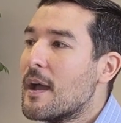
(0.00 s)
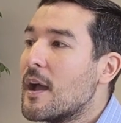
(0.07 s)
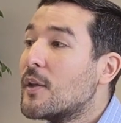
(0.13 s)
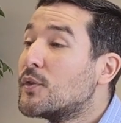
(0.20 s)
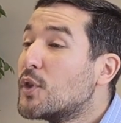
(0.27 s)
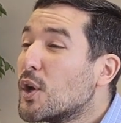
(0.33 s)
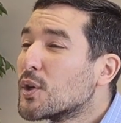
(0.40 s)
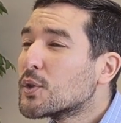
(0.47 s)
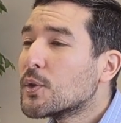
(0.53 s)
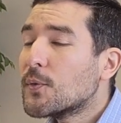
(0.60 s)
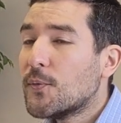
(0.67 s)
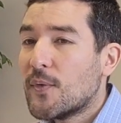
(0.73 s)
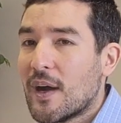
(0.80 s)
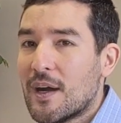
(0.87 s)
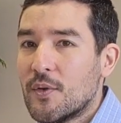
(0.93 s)
Dr.
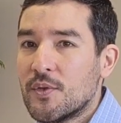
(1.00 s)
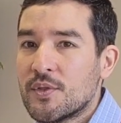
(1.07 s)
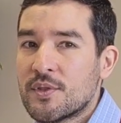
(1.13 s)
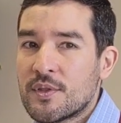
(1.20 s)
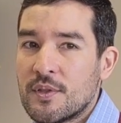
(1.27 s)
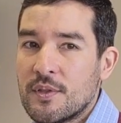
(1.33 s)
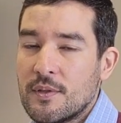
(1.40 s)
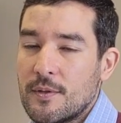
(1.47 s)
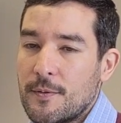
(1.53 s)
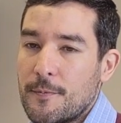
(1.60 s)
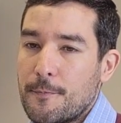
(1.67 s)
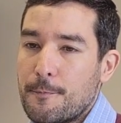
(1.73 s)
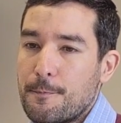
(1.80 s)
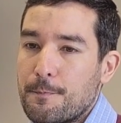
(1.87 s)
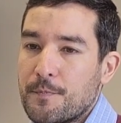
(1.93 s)
Faust,
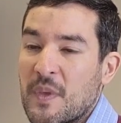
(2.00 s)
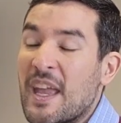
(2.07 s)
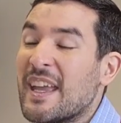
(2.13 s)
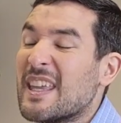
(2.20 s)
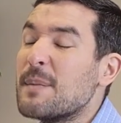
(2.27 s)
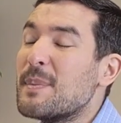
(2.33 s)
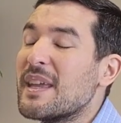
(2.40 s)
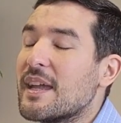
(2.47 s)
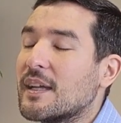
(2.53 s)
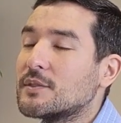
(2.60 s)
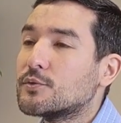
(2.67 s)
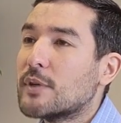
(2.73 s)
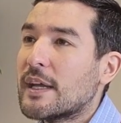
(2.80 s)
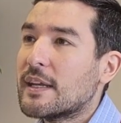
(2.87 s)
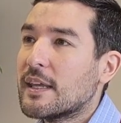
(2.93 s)
he began
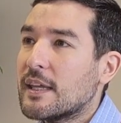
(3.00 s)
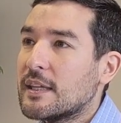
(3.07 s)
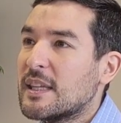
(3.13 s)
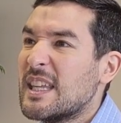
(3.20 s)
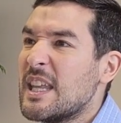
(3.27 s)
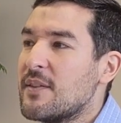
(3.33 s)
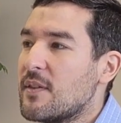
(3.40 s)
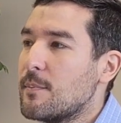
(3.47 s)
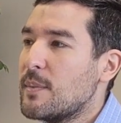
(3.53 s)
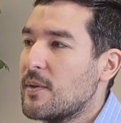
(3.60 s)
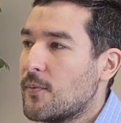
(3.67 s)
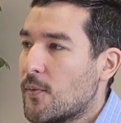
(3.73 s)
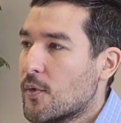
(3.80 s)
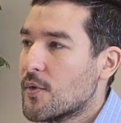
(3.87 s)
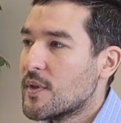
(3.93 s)
writing it even
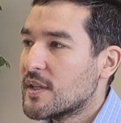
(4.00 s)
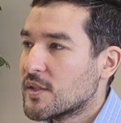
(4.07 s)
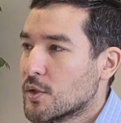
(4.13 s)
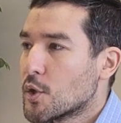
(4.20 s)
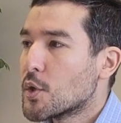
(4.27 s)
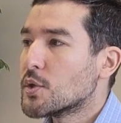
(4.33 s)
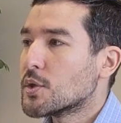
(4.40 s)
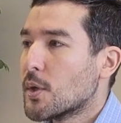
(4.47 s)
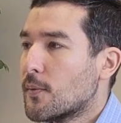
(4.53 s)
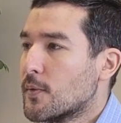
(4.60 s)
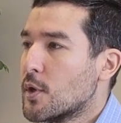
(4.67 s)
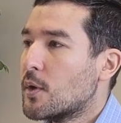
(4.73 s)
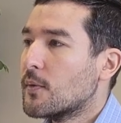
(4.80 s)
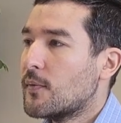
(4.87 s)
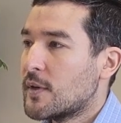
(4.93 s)
before The Source of
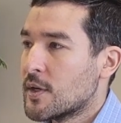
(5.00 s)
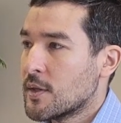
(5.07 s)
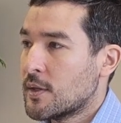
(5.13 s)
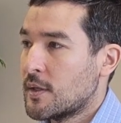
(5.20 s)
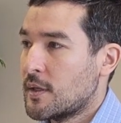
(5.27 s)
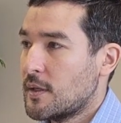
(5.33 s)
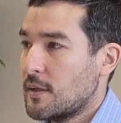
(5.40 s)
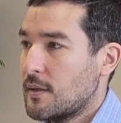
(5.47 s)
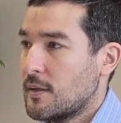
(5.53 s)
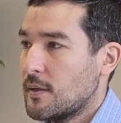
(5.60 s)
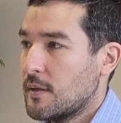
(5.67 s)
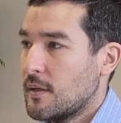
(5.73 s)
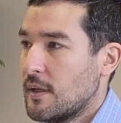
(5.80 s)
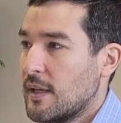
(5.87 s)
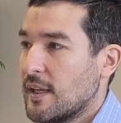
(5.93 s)
Young Werther.
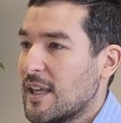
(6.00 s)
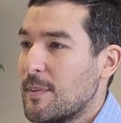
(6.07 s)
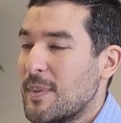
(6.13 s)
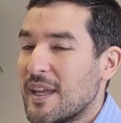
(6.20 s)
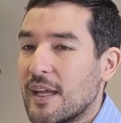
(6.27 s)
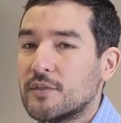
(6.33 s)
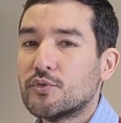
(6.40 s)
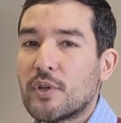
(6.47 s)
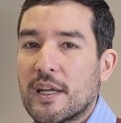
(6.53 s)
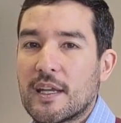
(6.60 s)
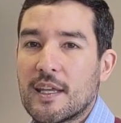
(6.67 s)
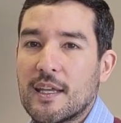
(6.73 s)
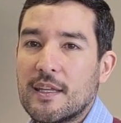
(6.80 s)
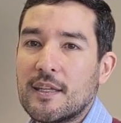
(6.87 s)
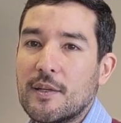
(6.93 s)
He began
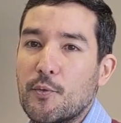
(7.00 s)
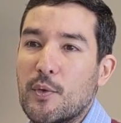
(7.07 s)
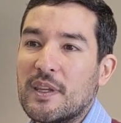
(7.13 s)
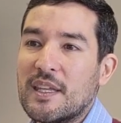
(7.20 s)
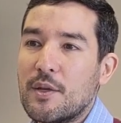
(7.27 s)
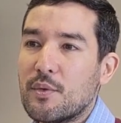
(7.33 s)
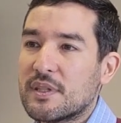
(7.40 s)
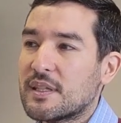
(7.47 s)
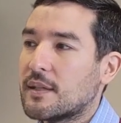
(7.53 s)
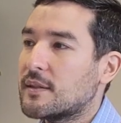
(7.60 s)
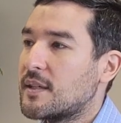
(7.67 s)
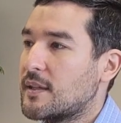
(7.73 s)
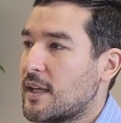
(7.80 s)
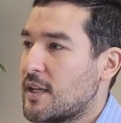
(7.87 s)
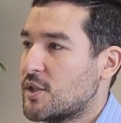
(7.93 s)
writing it when he was a
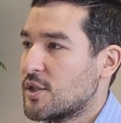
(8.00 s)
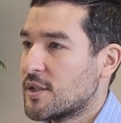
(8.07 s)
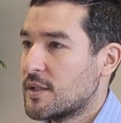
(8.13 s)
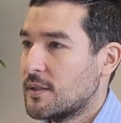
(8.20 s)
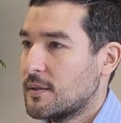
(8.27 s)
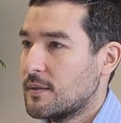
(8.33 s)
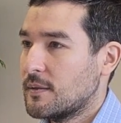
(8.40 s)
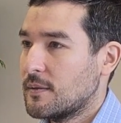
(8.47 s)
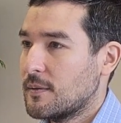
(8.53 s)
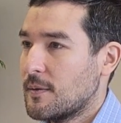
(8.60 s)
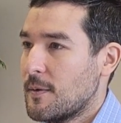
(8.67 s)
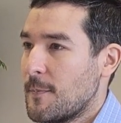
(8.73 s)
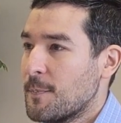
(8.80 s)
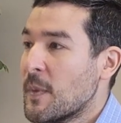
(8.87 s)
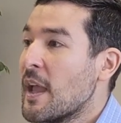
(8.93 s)
teenager.
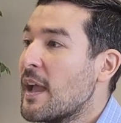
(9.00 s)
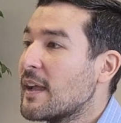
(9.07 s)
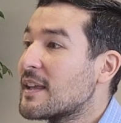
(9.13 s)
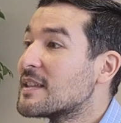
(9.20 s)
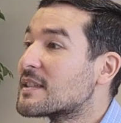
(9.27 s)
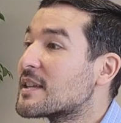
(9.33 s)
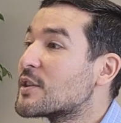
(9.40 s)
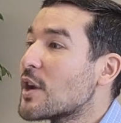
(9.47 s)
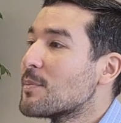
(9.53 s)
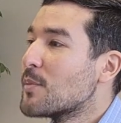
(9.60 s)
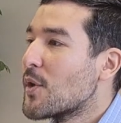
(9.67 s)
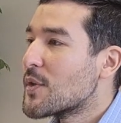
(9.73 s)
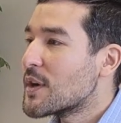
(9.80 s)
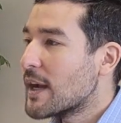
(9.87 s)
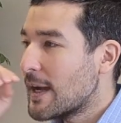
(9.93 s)
His
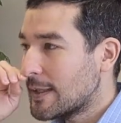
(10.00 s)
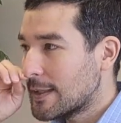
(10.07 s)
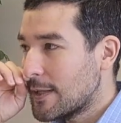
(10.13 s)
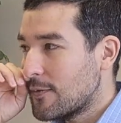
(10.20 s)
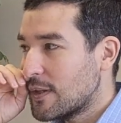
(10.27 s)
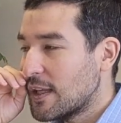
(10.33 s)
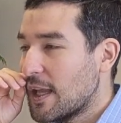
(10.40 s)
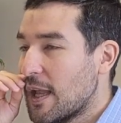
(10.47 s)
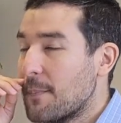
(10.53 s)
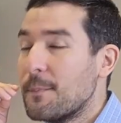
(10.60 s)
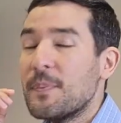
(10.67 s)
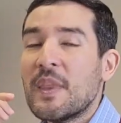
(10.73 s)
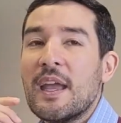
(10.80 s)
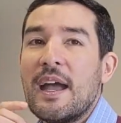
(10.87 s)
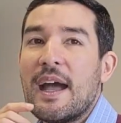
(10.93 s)
grandmother had given him
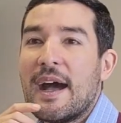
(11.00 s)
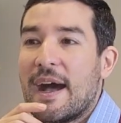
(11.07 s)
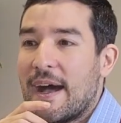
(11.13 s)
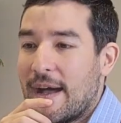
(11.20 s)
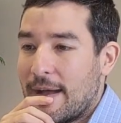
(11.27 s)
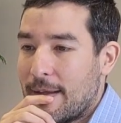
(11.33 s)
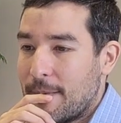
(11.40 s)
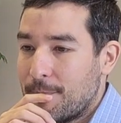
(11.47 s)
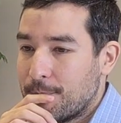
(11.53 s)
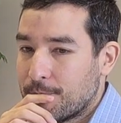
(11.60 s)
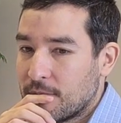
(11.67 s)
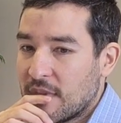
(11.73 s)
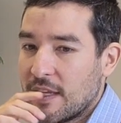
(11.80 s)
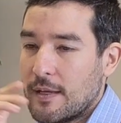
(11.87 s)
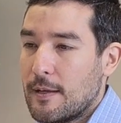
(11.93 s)
a
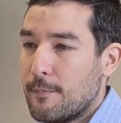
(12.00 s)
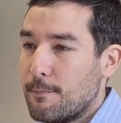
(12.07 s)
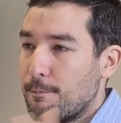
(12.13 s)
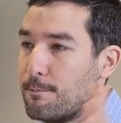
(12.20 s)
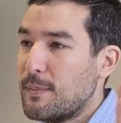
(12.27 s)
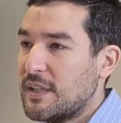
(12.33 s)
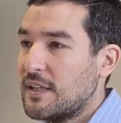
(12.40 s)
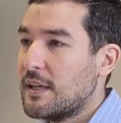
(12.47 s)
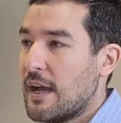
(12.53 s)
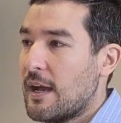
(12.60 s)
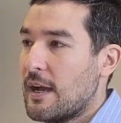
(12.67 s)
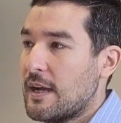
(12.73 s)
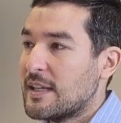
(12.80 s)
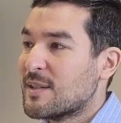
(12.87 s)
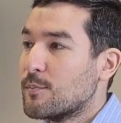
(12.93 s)

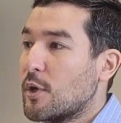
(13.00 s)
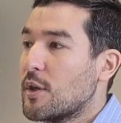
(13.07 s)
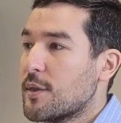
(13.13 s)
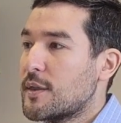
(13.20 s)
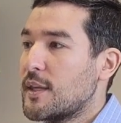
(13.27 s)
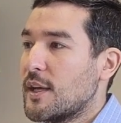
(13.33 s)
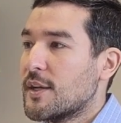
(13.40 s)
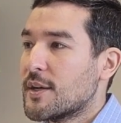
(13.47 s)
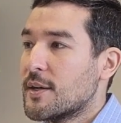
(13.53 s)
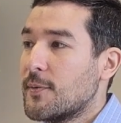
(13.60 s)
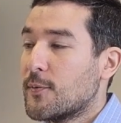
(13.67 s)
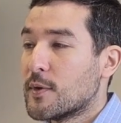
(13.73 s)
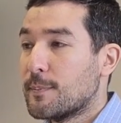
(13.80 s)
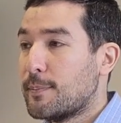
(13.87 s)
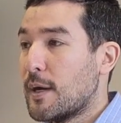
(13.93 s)
small theater
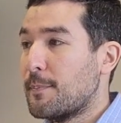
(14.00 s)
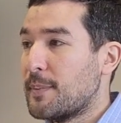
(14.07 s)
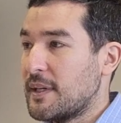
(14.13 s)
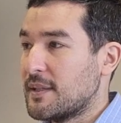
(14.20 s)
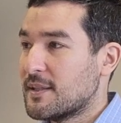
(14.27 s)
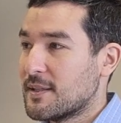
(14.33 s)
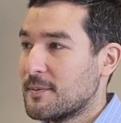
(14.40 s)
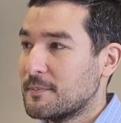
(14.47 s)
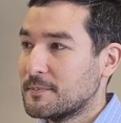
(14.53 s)
for puppets.